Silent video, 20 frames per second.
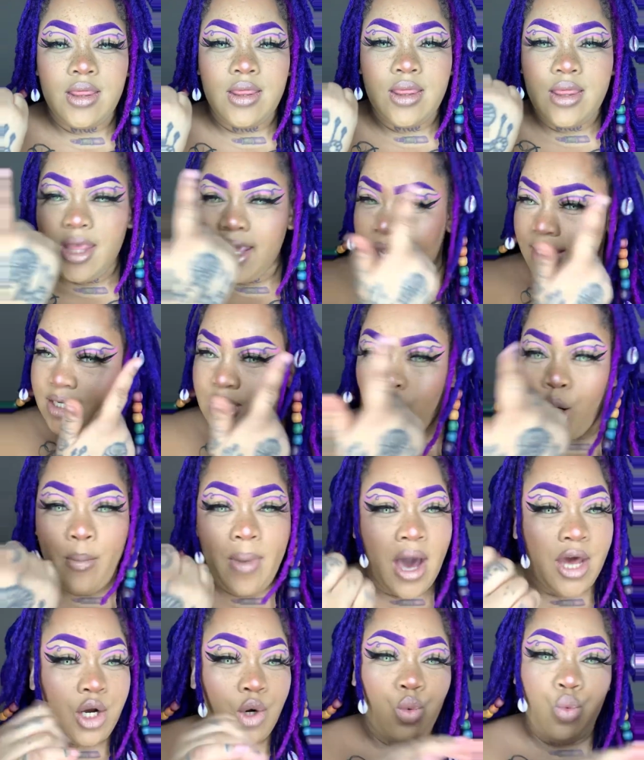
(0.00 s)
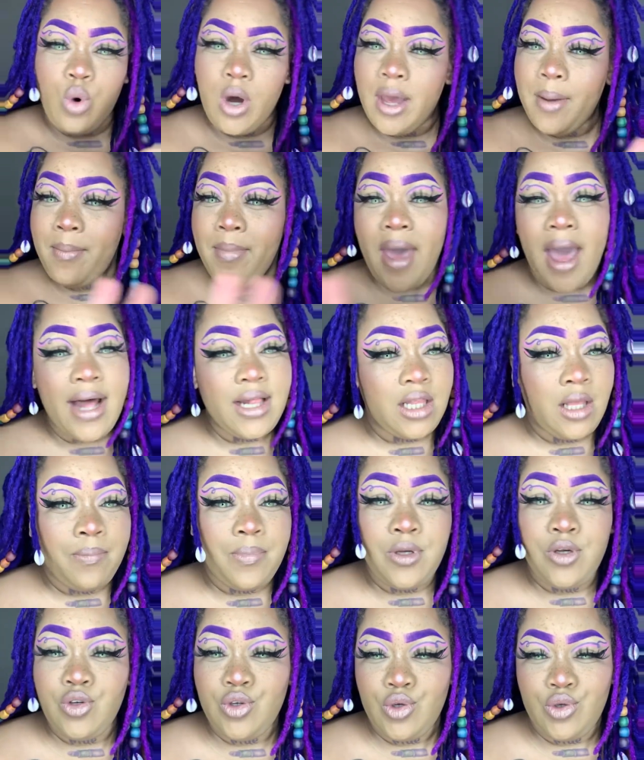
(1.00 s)
it don't matter what matte lippy
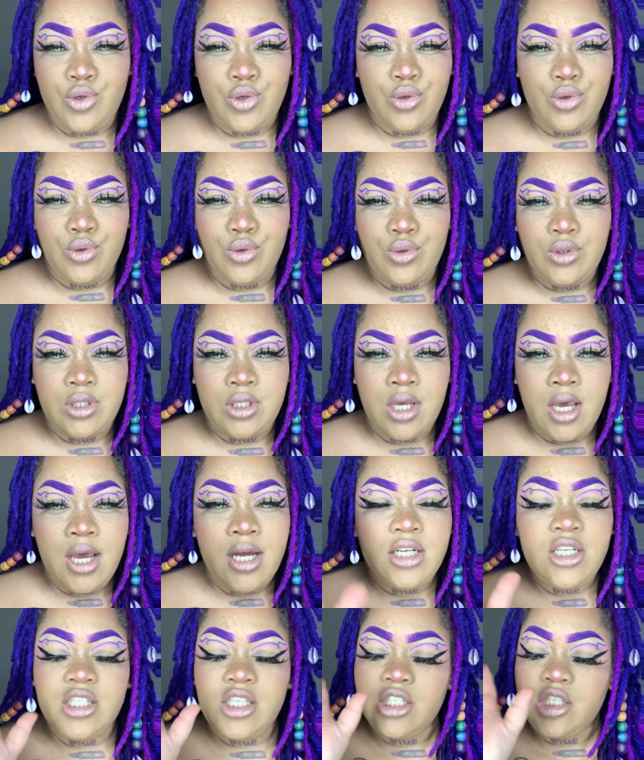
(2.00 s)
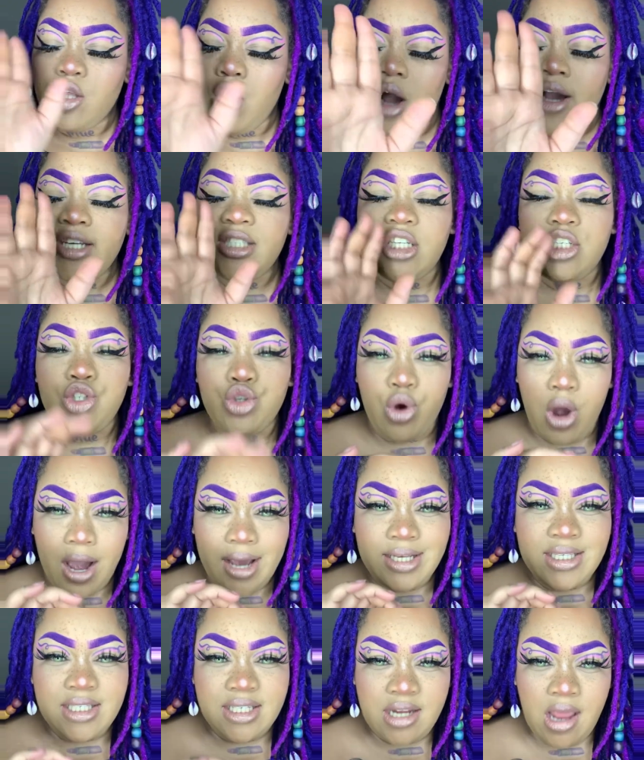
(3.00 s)
you use, just as long as it
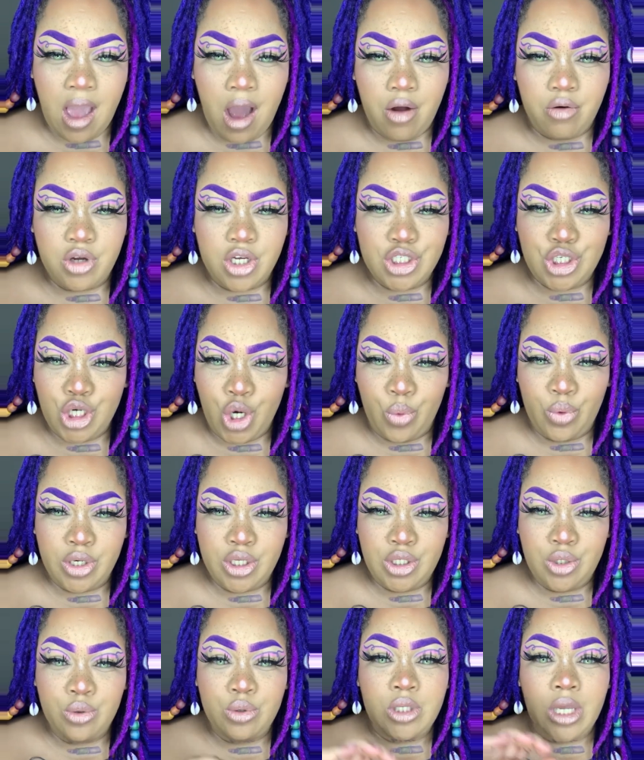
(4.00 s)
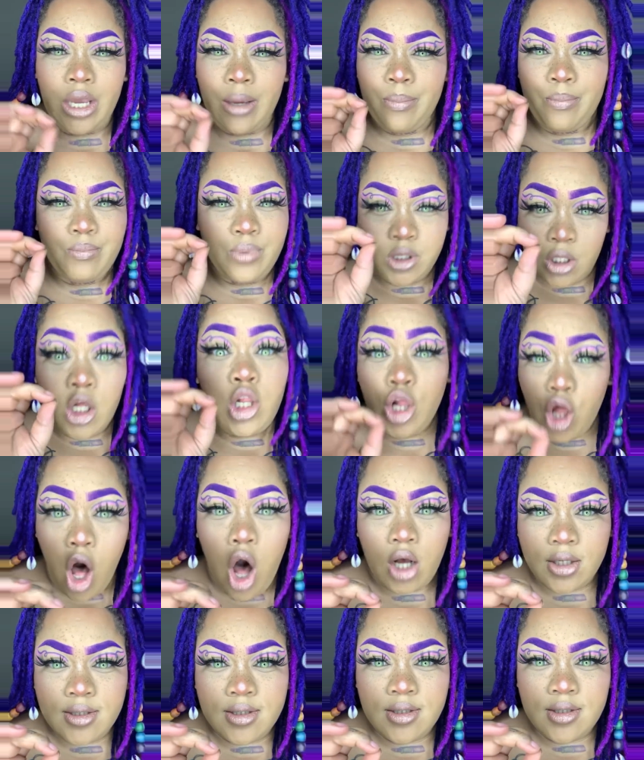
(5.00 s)
dries down. Because you don't want to use a
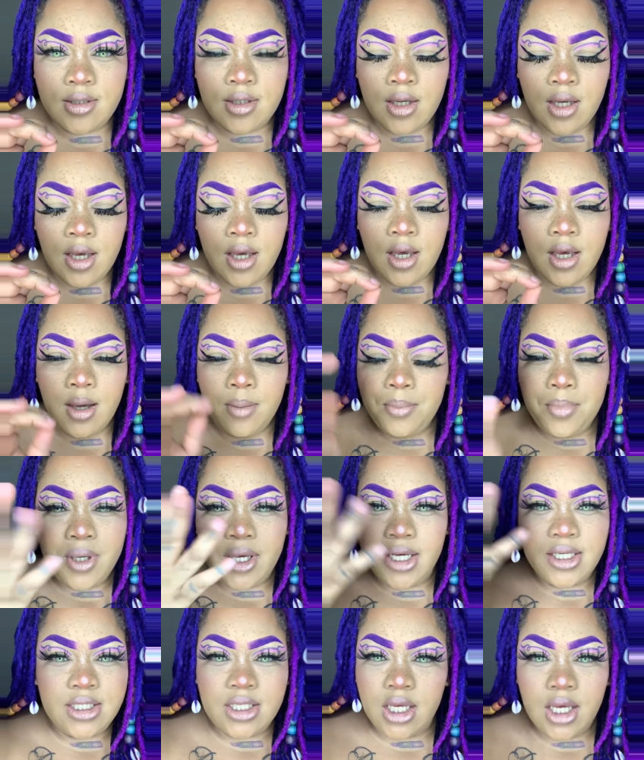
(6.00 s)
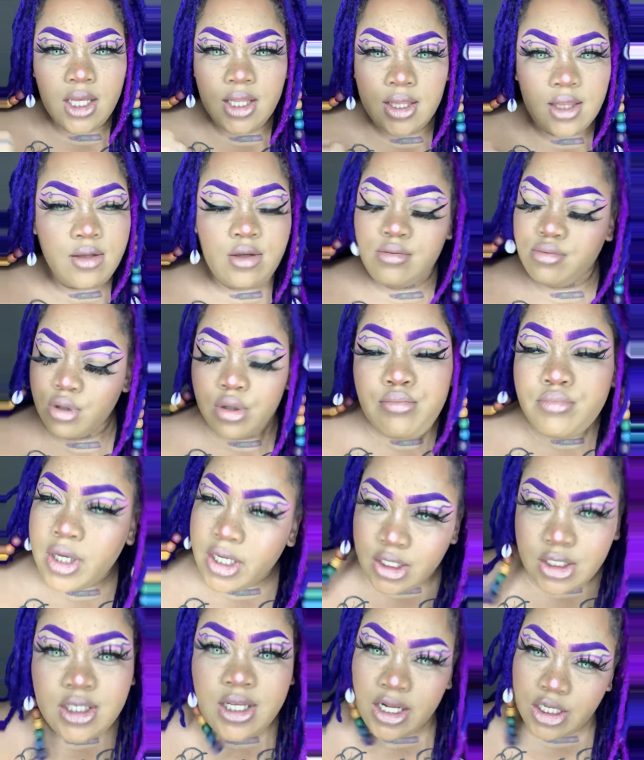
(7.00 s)
gloss because it
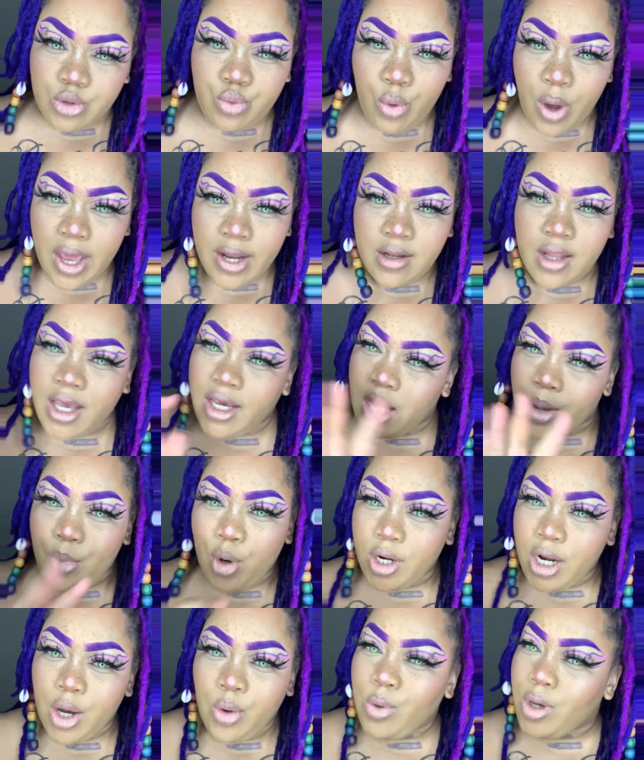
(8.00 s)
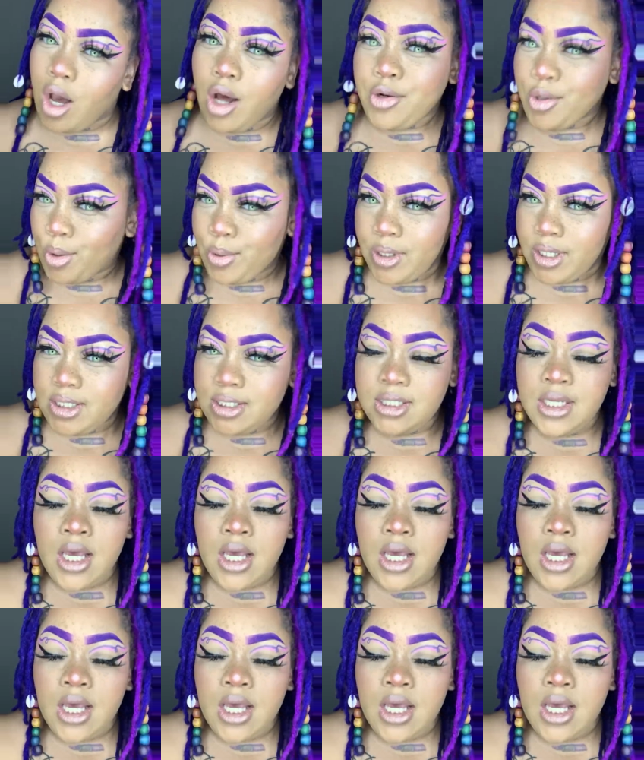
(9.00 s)
stays wet. Like, come on now. We all know this.